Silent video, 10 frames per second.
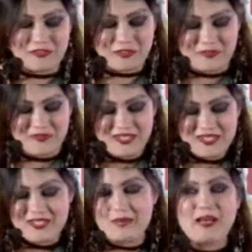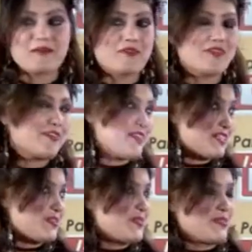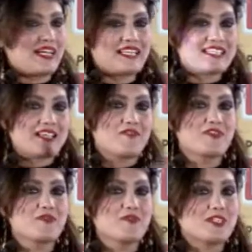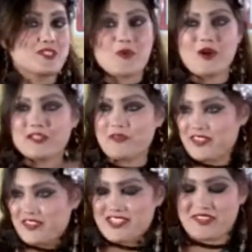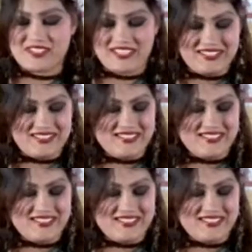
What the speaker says: you. So ma'am, I will request you to kindly say a few words to all the winners out here.